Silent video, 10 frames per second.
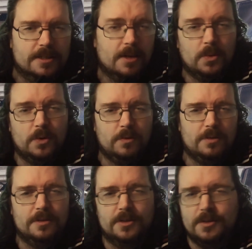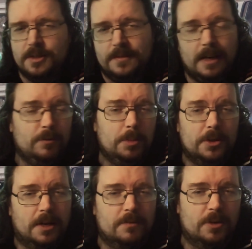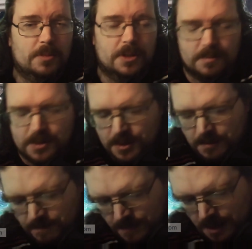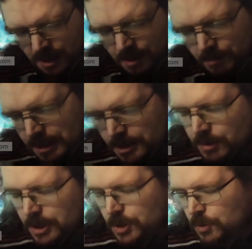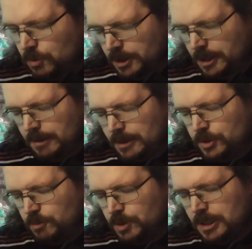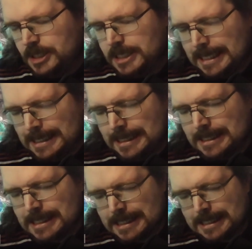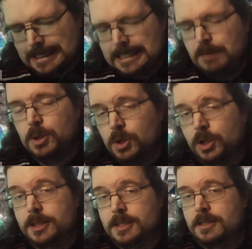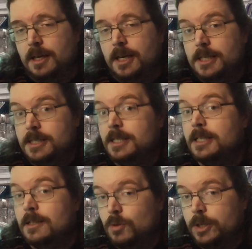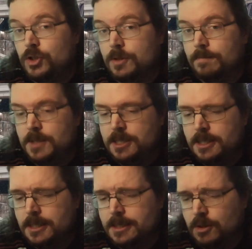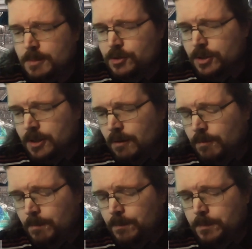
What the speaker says: that wonderful? You don't even have to put a time frame with them. So, but that's a really cool one anyway, that question. But let's take a little deeper look at this single question, this single psychometric of